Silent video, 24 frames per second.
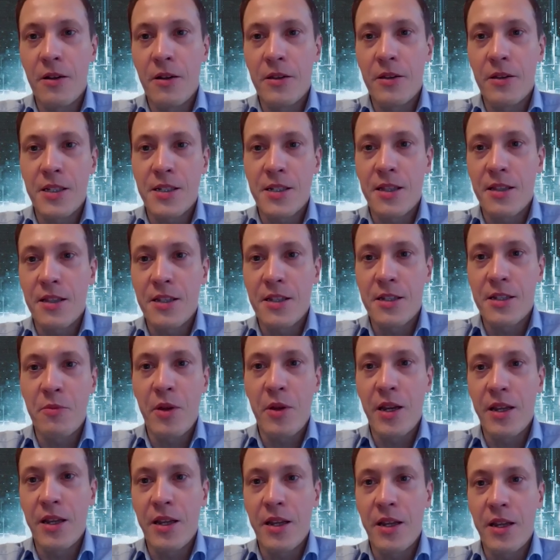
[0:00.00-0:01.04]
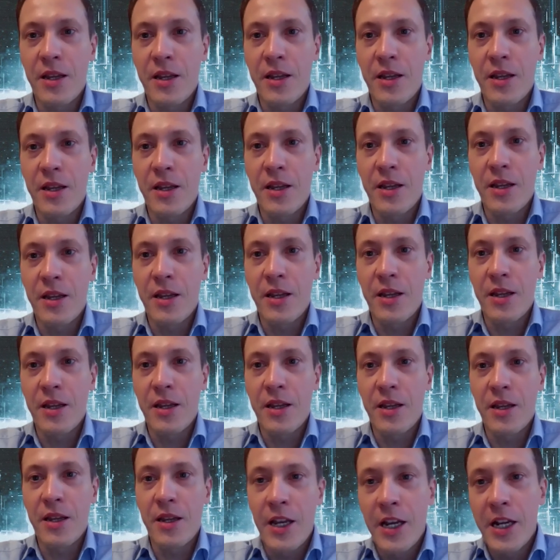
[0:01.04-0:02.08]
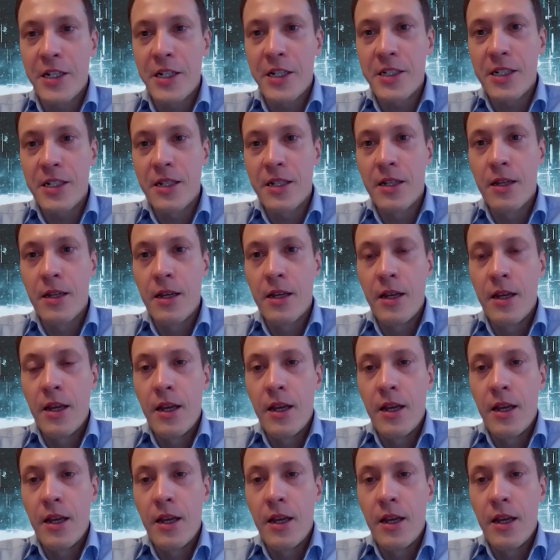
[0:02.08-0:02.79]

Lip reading: this and this many joules of energy,